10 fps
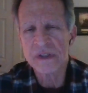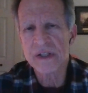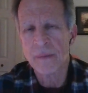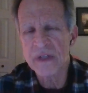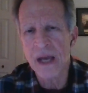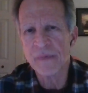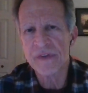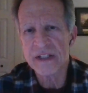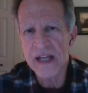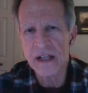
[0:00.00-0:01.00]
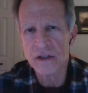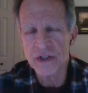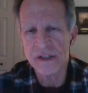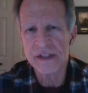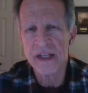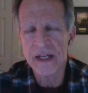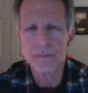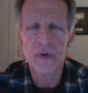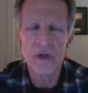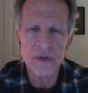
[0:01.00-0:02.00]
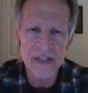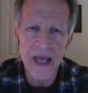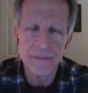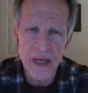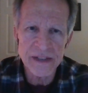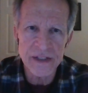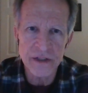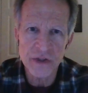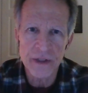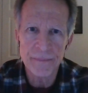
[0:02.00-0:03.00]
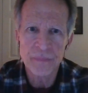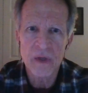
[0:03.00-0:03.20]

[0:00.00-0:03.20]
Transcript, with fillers: was some type of intelligence that had produced that message.